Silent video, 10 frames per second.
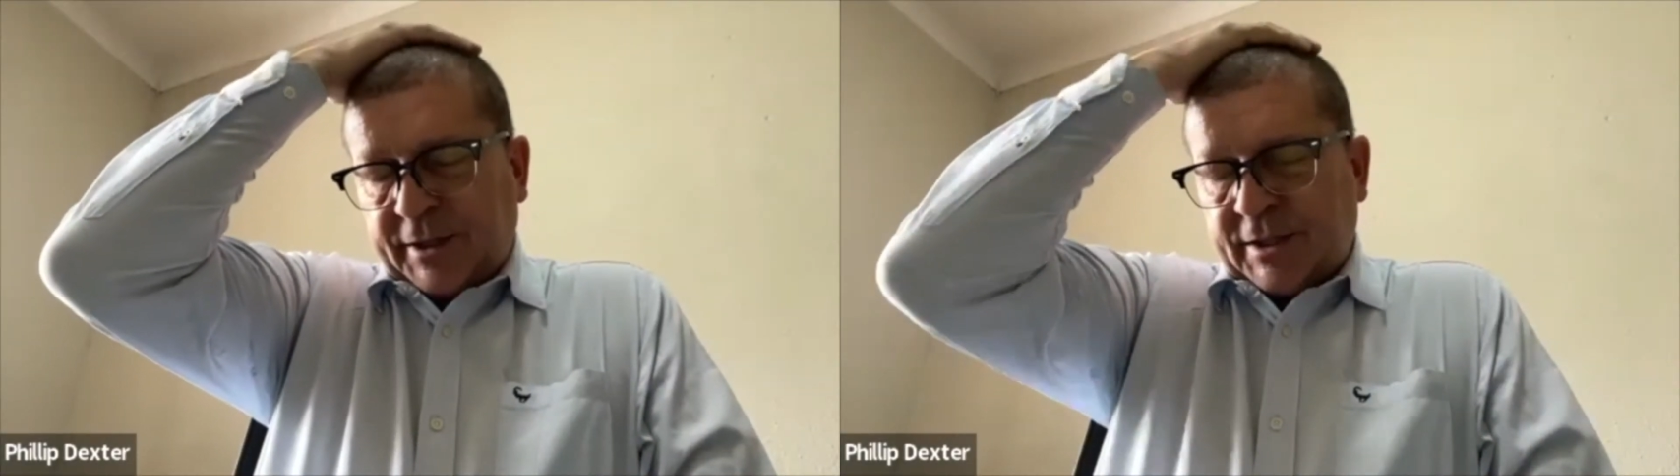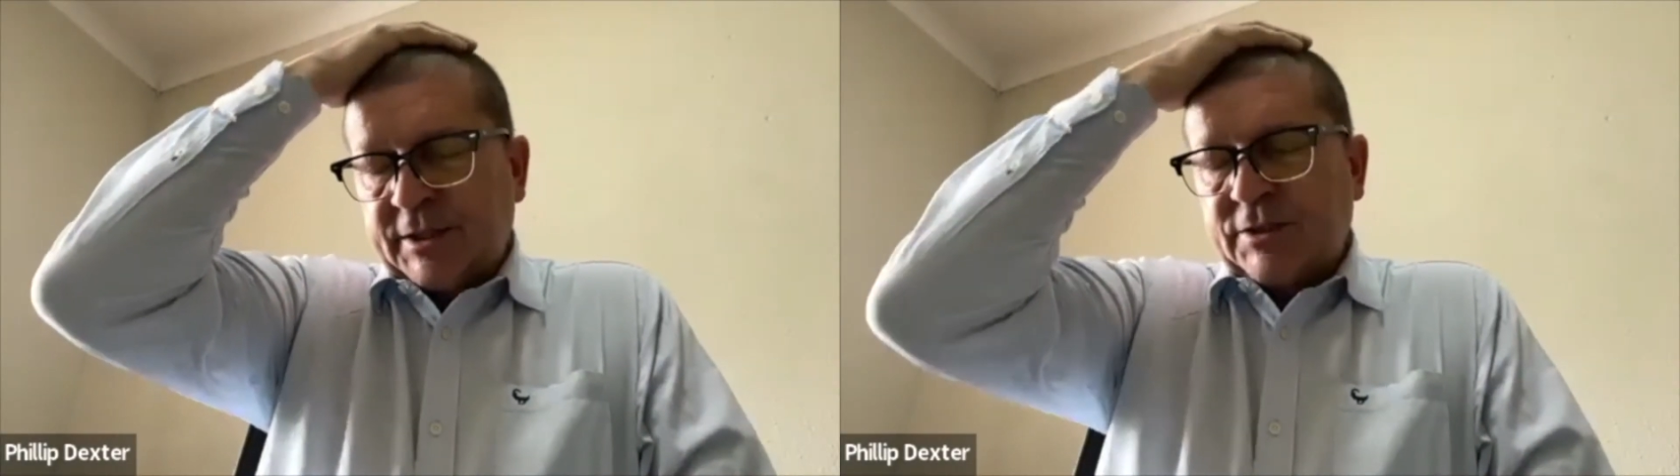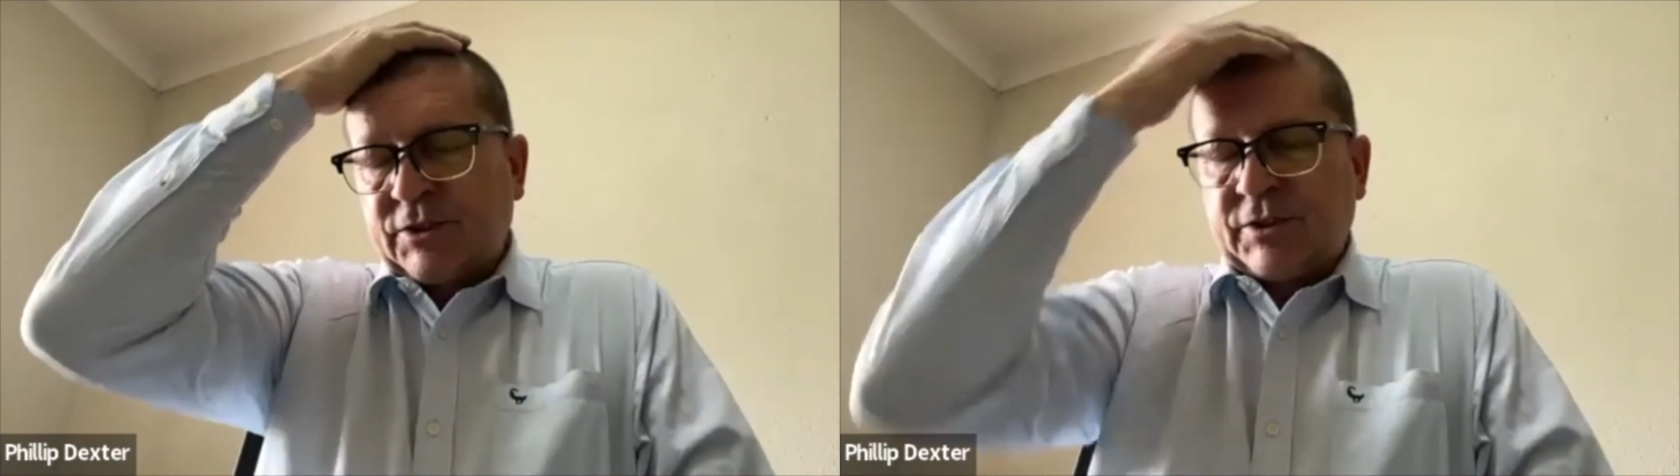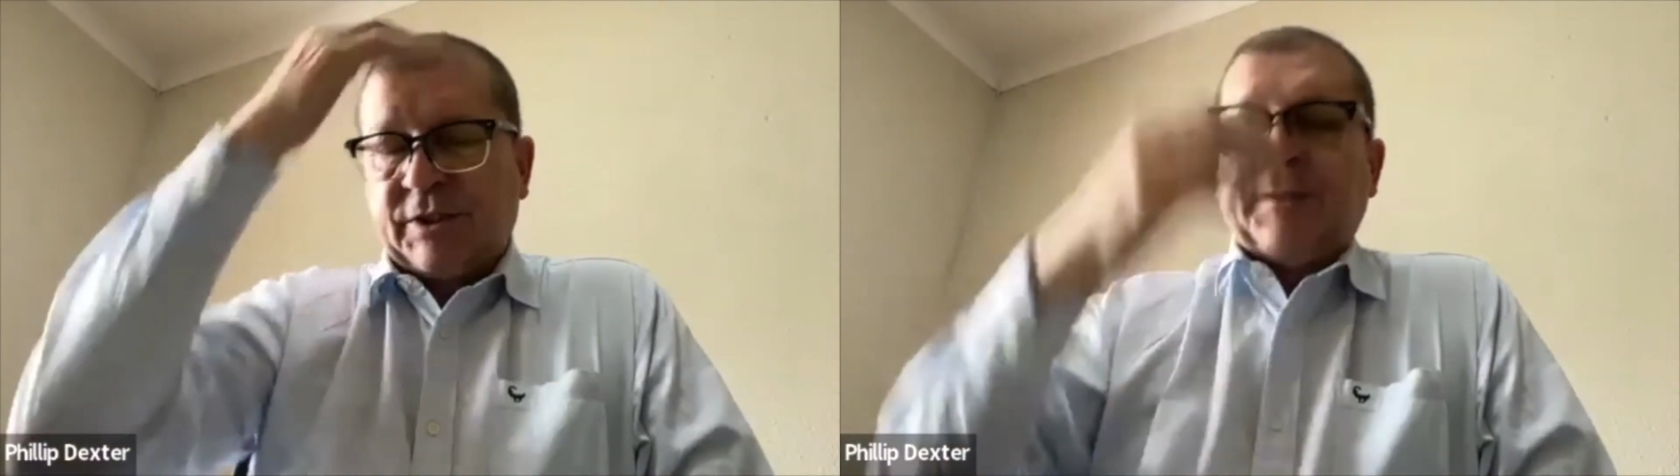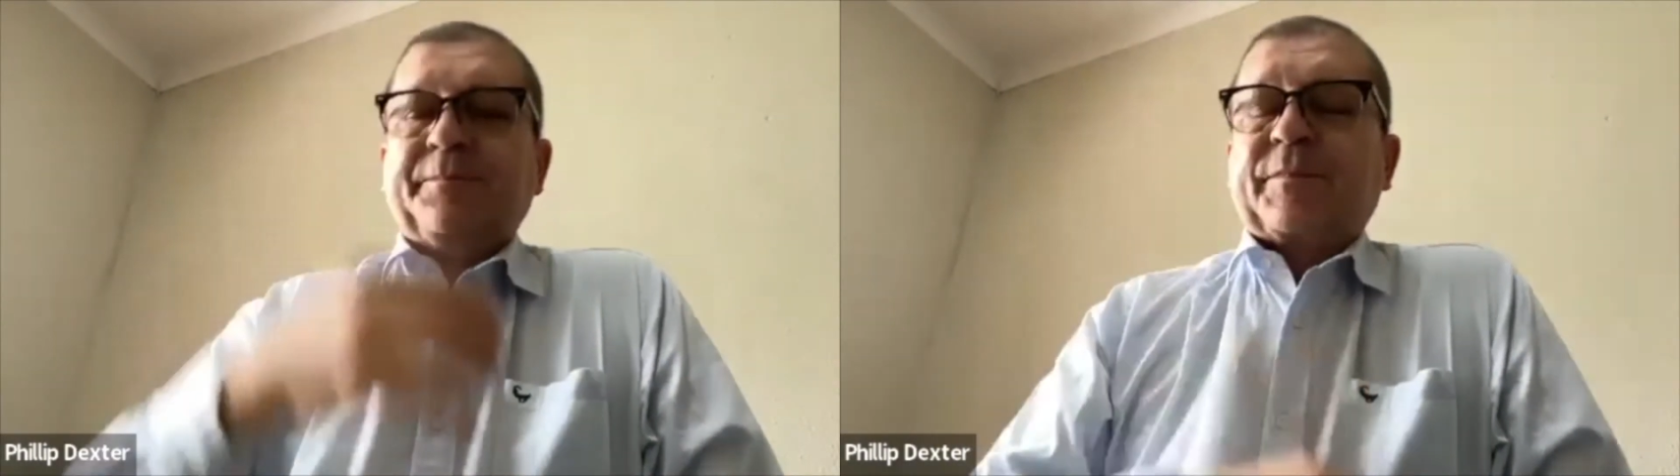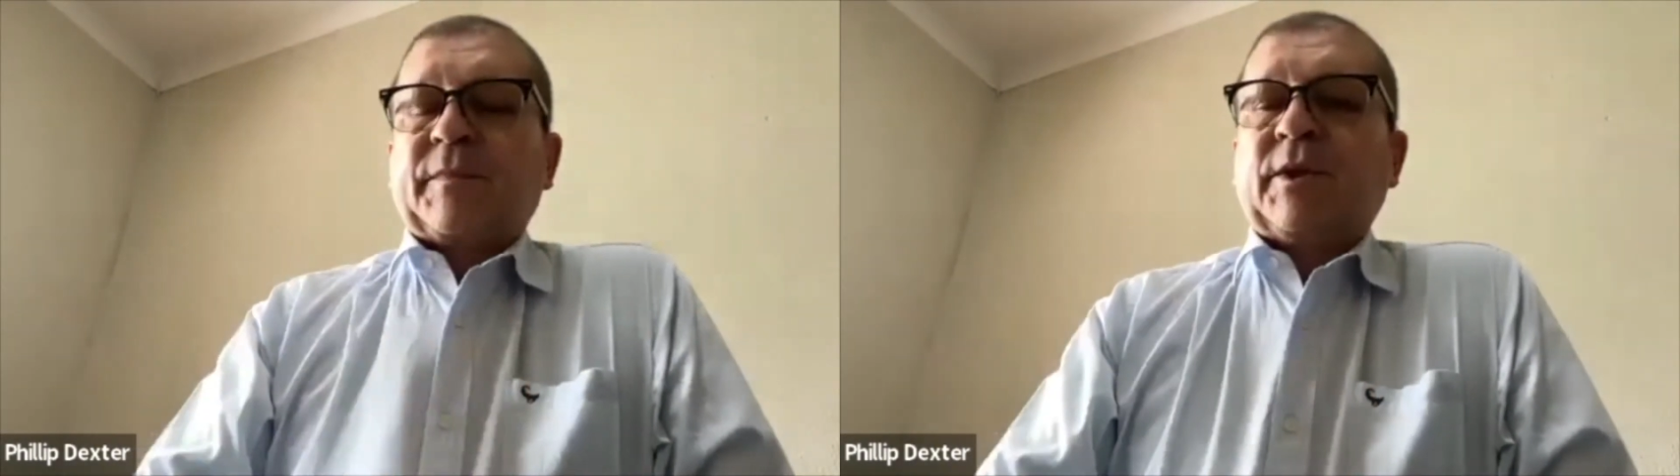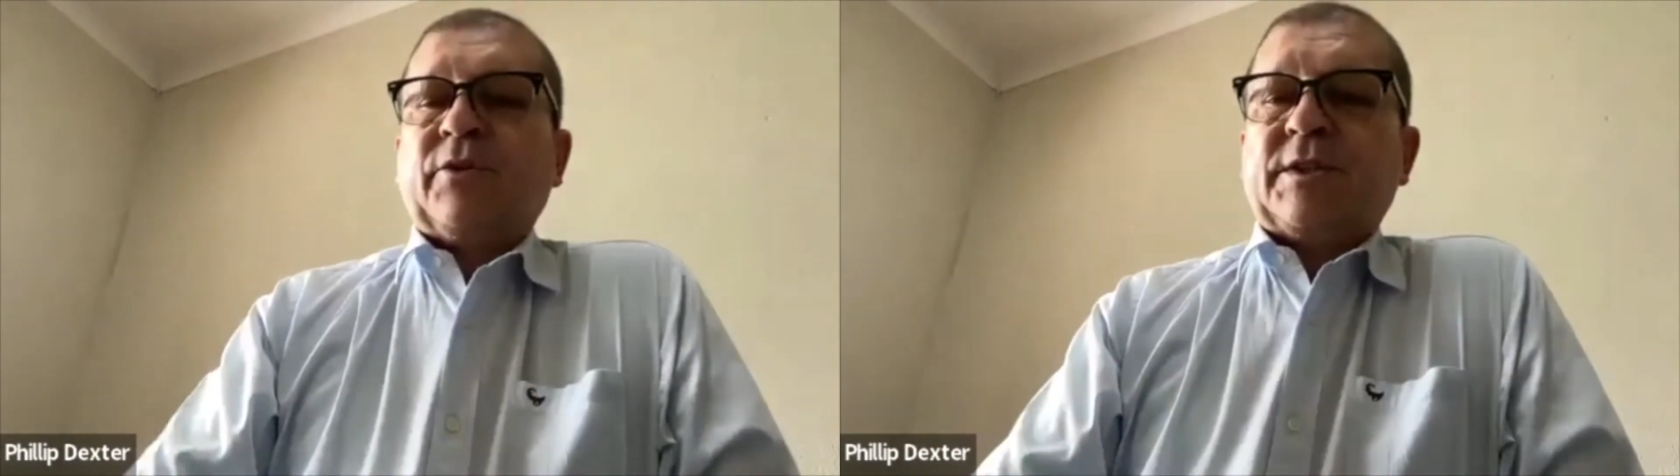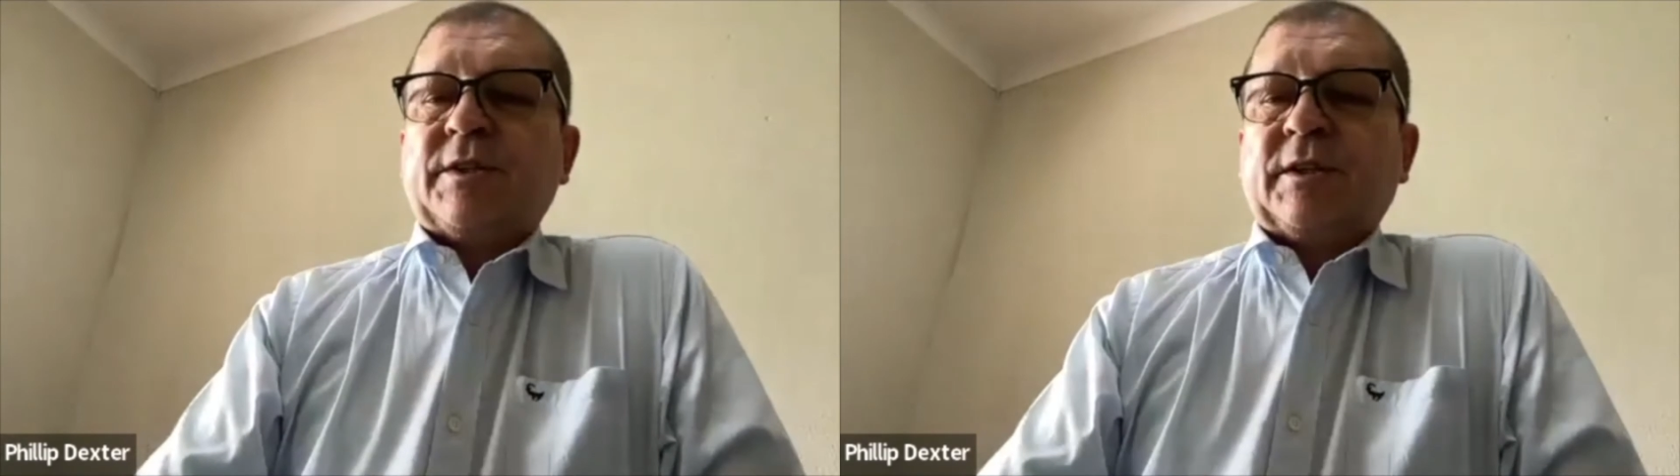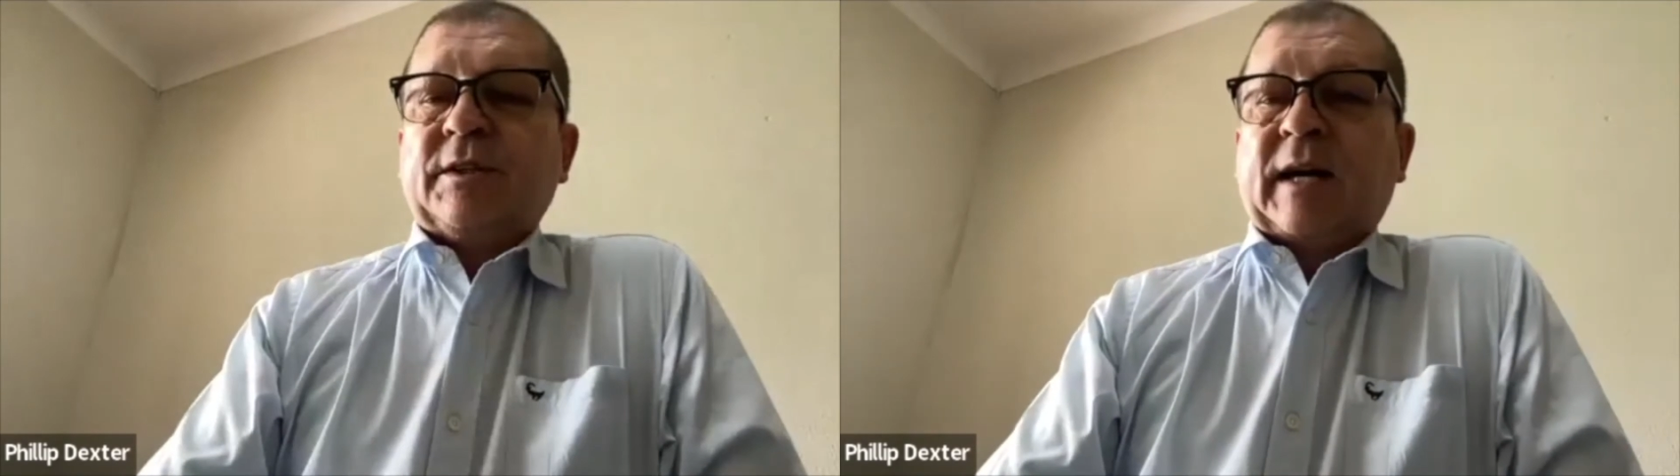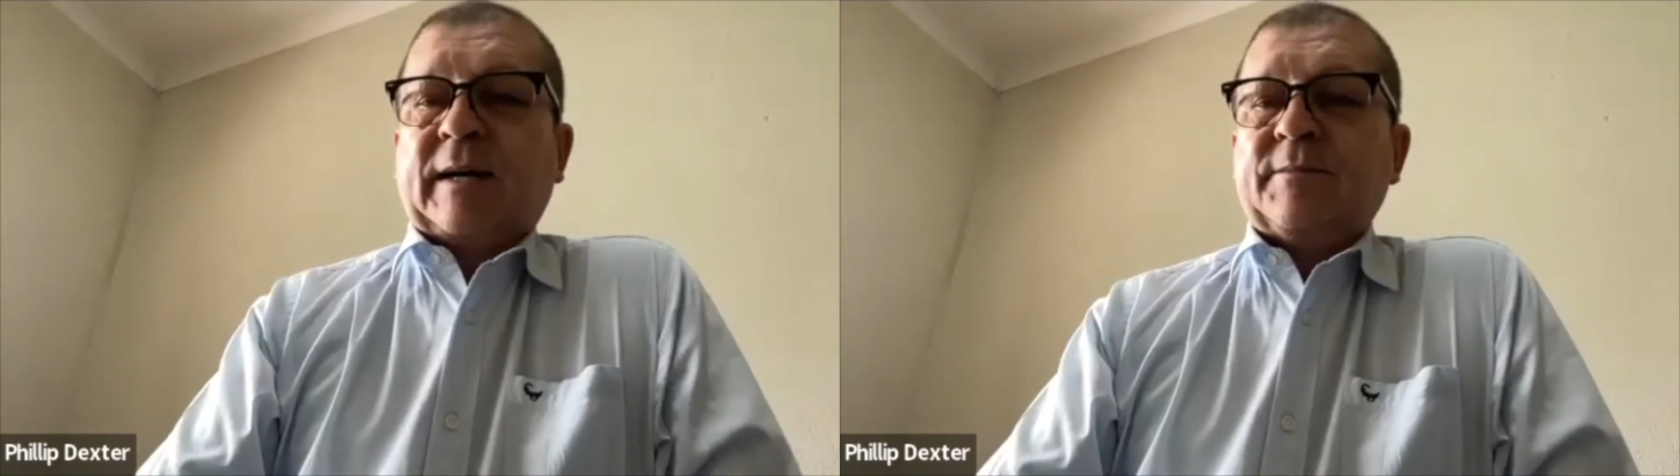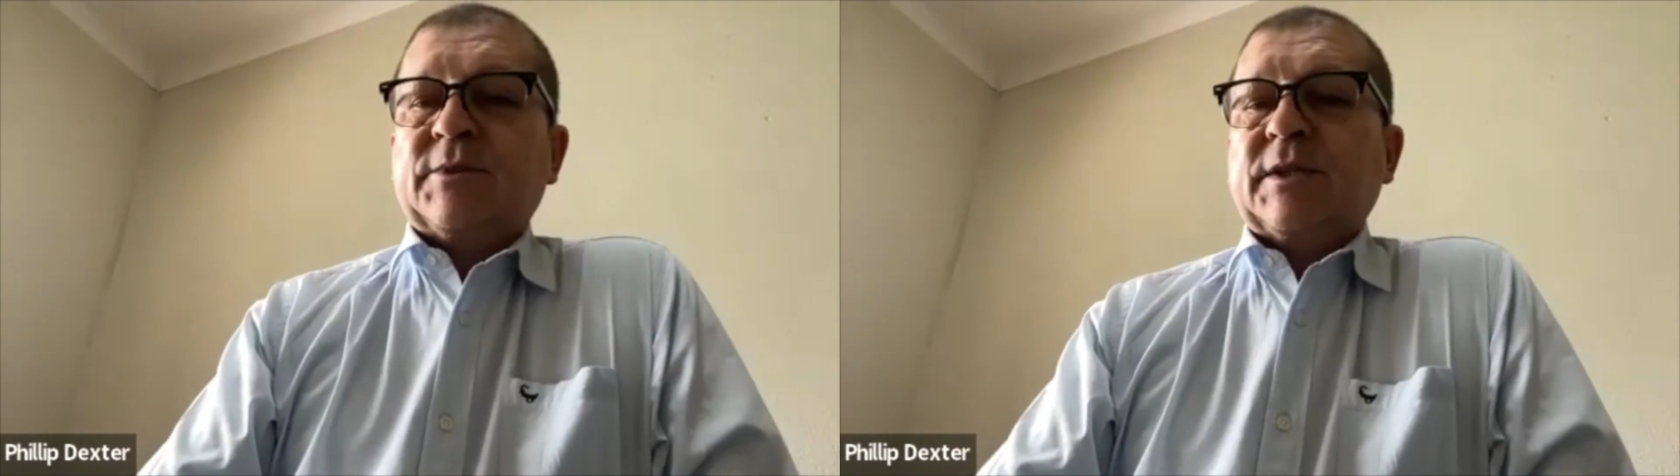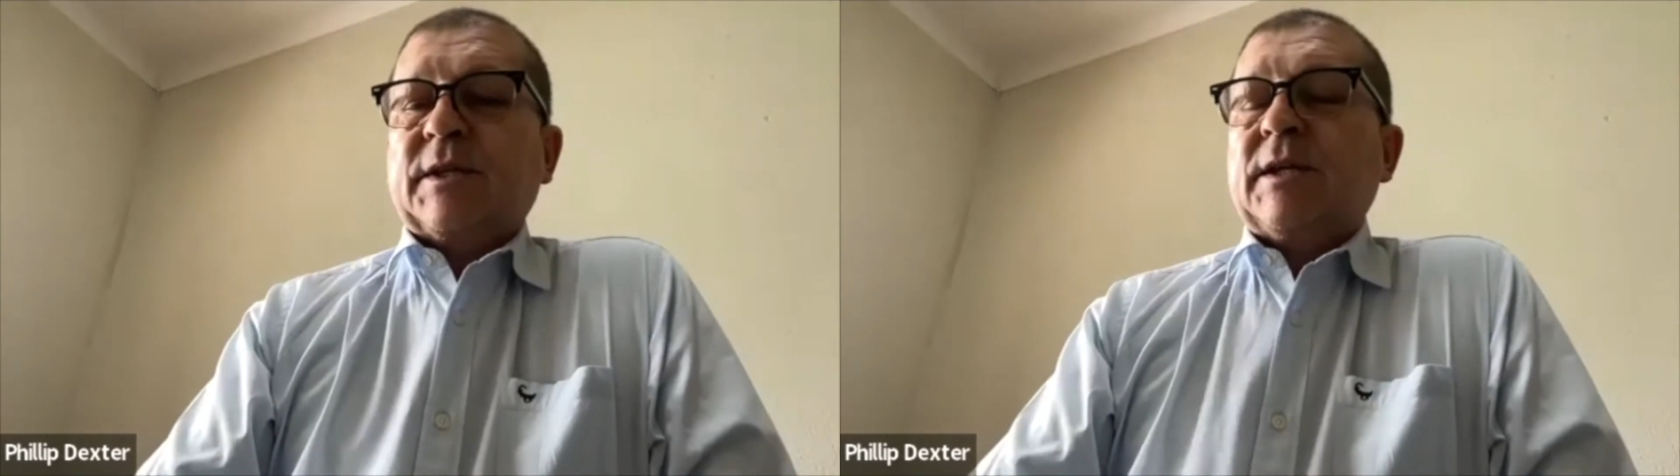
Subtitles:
history in recent times